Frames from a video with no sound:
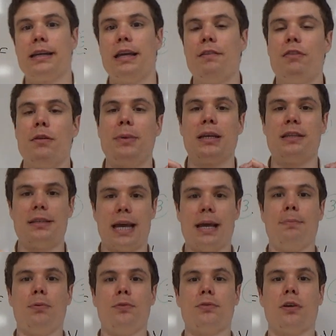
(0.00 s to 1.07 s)
give them
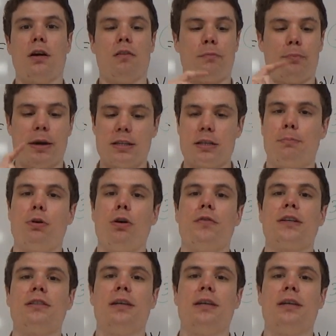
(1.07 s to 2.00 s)
examples of present perfect